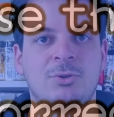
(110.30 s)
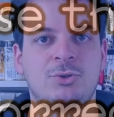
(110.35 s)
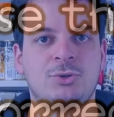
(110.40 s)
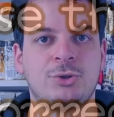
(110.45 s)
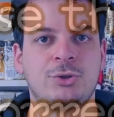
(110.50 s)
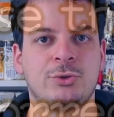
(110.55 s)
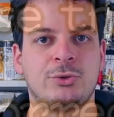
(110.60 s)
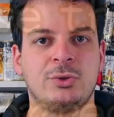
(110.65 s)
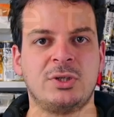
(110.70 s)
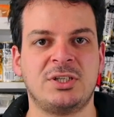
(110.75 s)

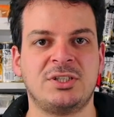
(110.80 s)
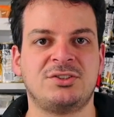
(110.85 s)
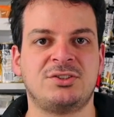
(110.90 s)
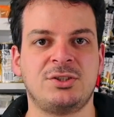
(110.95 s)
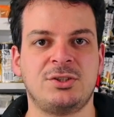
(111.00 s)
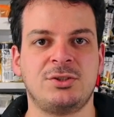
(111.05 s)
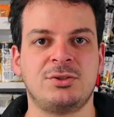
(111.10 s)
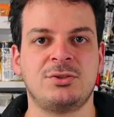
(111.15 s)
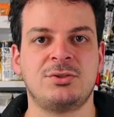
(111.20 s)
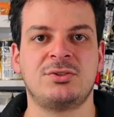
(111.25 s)
two is
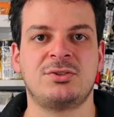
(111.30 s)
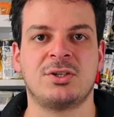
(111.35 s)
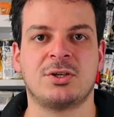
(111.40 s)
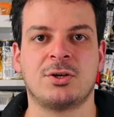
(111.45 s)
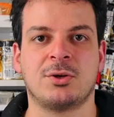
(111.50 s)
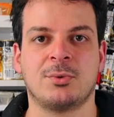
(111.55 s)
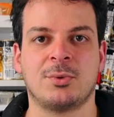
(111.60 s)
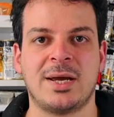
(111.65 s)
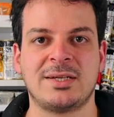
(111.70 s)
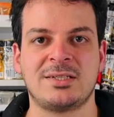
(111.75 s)
to use the
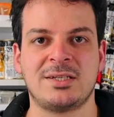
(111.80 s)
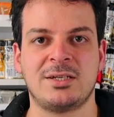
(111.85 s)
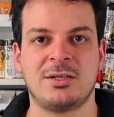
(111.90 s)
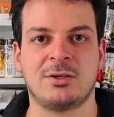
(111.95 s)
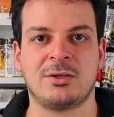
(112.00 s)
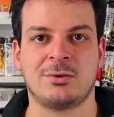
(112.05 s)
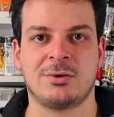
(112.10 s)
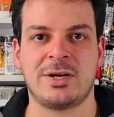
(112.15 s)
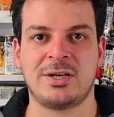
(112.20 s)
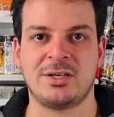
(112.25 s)
correct
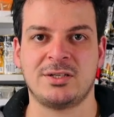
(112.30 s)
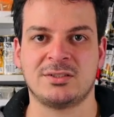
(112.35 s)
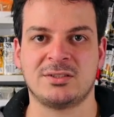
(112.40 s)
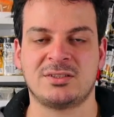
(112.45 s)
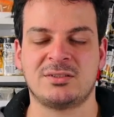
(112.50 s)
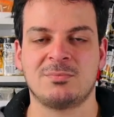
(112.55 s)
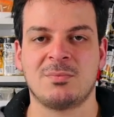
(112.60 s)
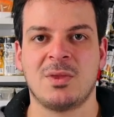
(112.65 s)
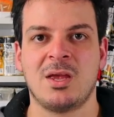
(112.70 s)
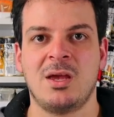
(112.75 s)

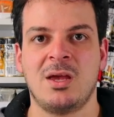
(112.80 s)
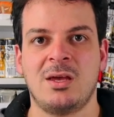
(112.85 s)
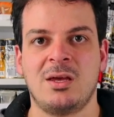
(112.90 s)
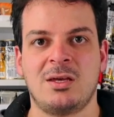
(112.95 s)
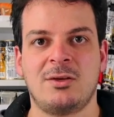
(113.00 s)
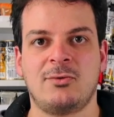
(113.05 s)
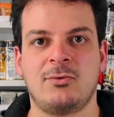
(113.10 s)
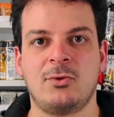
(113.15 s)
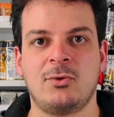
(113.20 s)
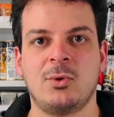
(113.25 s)
ingredients.
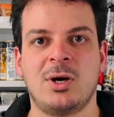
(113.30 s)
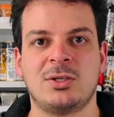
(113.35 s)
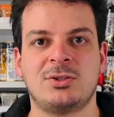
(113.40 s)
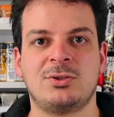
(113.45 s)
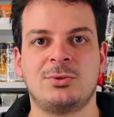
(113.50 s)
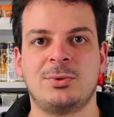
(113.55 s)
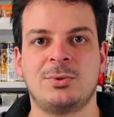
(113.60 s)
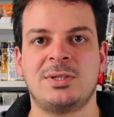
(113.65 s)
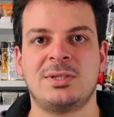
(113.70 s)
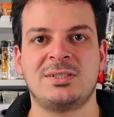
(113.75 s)
If you are
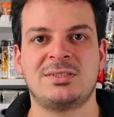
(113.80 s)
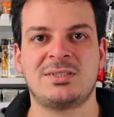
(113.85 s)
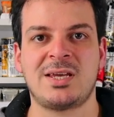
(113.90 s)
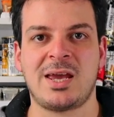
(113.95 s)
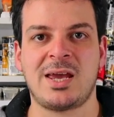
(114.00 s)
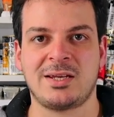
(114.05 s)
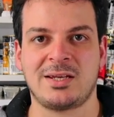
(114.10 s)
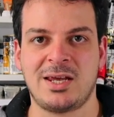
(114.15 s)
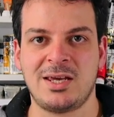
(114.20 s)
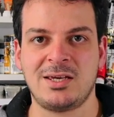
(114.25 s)
doing this
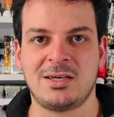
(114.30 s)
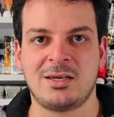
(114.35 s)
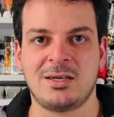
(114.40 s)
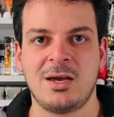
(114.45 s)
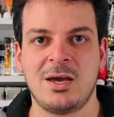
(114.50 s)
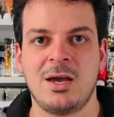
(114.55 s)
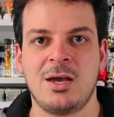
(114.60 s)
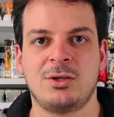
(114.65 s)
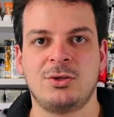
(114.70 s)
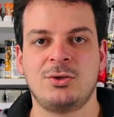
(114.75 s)
technique,
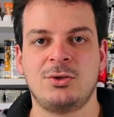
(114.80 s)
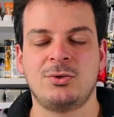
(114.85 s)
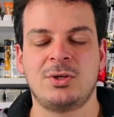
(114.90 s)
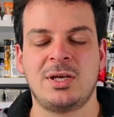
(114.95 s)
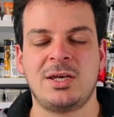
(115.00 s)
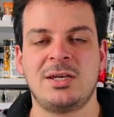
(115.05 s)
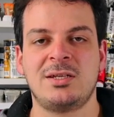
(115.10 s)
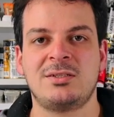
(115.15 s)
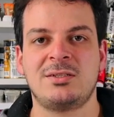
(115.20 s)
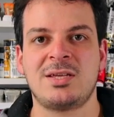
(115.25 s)
you
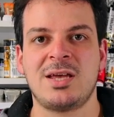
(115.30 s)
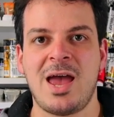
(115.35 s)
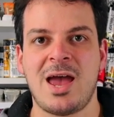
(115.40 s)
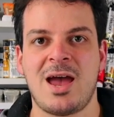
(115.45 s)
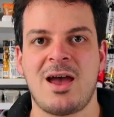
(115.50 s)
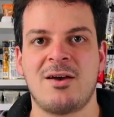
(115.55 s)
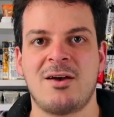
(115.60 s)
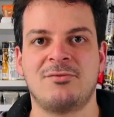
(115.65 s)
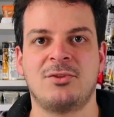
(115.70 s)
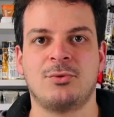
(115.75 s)
need to
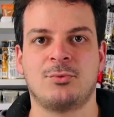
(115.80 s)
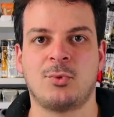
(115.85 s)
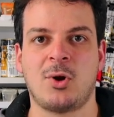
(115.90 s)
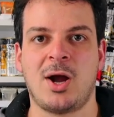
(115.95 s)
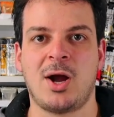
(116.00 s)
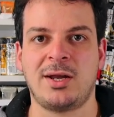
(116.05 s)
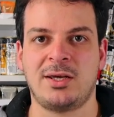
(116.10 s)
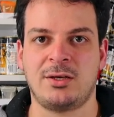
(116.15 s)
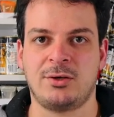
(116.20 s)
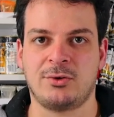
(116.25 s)
have the
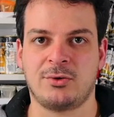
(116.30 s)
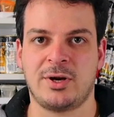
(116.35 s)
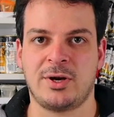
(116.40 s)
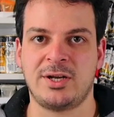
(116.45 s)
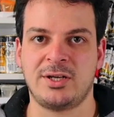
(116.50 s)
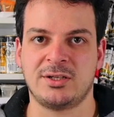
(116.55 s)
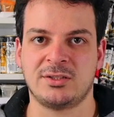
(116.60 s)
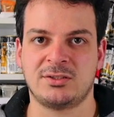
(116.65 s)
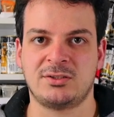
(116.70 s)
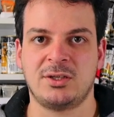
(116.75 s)
right
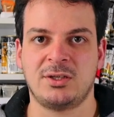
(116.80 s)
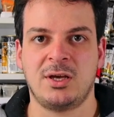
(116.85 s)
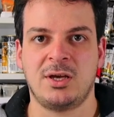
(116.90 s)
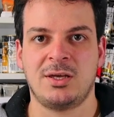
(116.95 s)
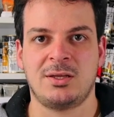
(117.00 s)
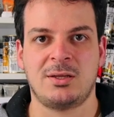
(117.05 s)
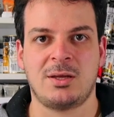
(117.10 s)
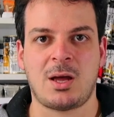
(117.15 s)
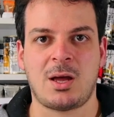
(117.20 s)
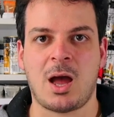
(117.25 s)
ingredients.
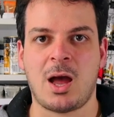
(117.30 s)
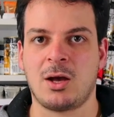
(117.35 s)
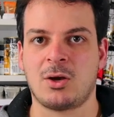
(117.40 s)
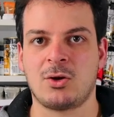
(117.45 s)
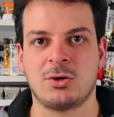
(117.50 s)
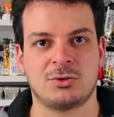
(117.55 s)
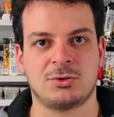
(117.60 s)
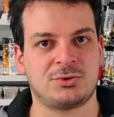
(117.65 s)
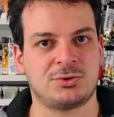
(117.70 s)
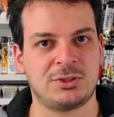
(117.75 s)
Uh,
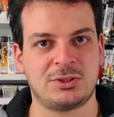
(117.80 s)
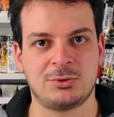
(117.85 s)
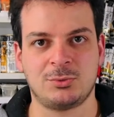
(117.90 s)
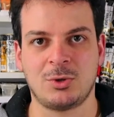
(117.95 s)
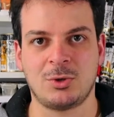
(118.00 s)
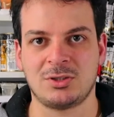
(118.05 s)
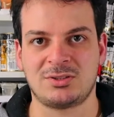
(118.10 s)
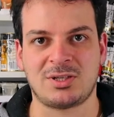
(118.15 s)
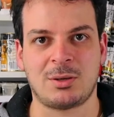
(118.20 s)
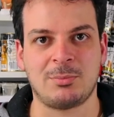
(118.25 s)
contrary to
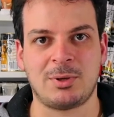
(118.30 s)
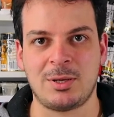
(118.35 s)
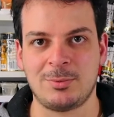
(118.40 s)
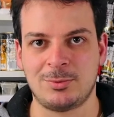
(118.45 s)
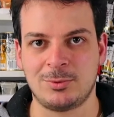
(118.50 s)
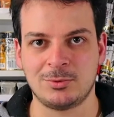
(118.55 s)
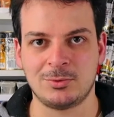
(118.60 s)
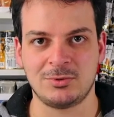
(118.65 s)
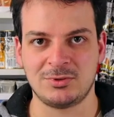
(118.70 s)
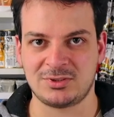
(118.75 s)
what some
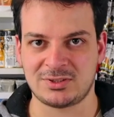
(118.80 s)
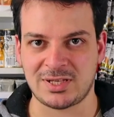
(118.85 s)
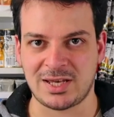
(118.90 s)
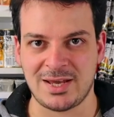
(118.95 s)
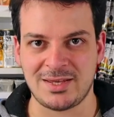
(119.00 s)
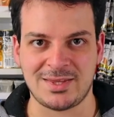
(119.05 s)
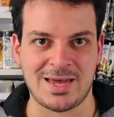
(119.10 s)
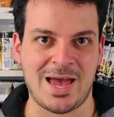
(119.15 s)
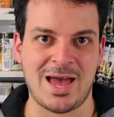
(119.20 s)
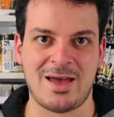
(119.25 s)
people will
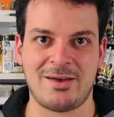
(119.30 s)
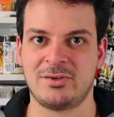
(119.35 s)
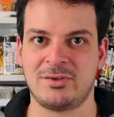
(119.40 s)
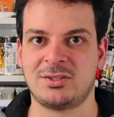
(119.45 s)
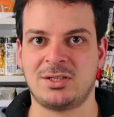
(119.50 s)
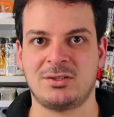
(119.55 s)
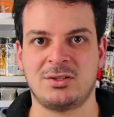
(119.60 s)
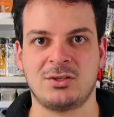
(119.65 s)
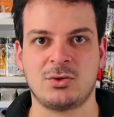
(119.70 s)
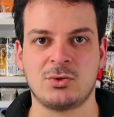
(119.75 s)
say that haven't
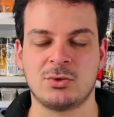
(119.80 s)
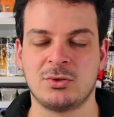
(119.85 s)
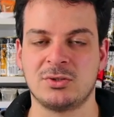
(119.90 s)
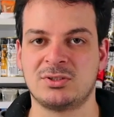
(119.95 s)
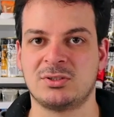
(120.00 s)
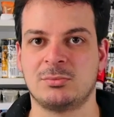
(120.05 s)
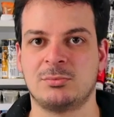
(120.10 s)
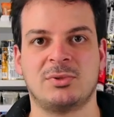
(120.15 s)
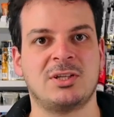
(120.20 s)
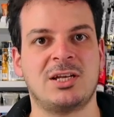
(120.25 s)
done the
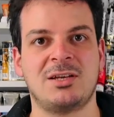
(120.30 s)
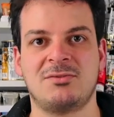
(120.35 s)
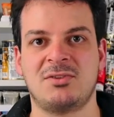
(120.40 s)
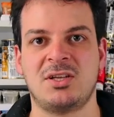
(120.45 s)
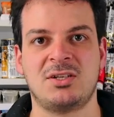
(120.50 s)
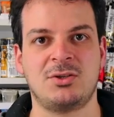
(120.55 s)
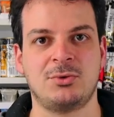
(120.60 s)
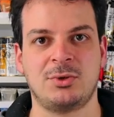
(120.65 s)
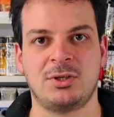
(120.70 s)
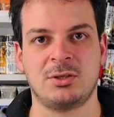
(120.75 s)
course and believe
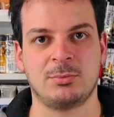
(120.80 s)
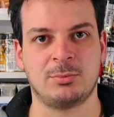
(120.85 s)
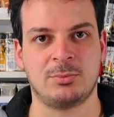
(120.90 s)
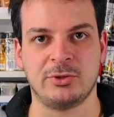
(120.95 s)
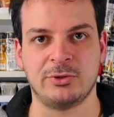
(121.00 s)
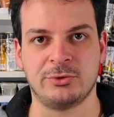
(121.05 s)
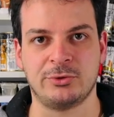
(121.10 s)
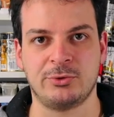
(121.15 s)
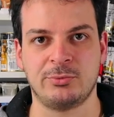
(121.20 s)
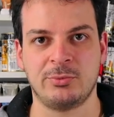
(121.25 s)
they're doing a
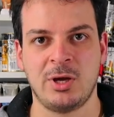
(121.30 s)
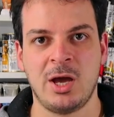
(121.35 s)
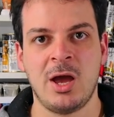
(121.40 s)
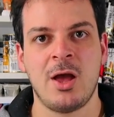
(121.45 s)
bloom,